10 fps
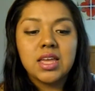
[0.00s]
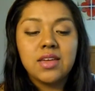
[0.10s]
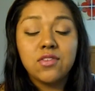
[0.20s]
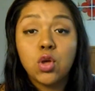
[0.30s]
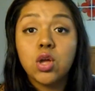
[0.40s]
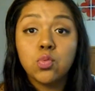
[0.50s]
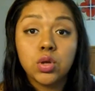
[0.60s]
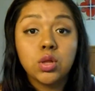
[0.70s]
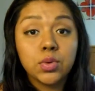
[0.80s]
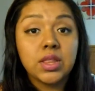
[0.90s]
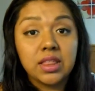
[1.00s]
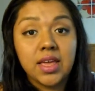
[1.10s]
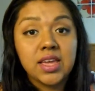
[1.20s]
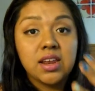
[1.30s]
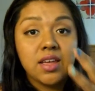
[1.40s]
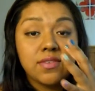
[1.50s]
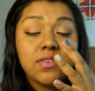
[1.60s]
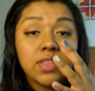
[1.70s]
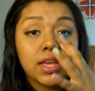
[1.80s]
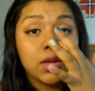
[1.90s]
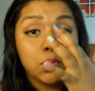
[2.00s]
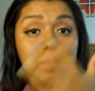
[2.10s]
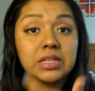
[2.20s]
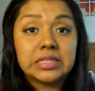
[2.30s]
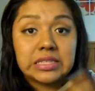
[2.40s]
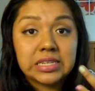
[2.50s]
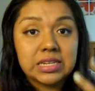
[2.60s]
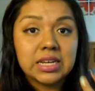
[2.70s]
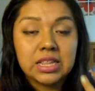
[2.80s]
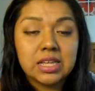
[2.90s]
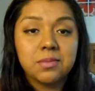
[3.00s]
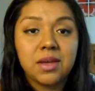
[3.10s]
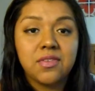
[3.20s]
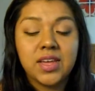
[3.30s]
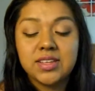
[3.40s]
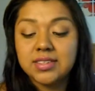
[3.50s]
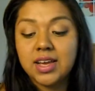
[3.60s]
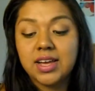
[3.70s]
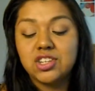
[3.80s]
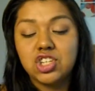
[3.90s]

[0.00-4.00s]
Even though I really like it and I feel like it really did clean my face, I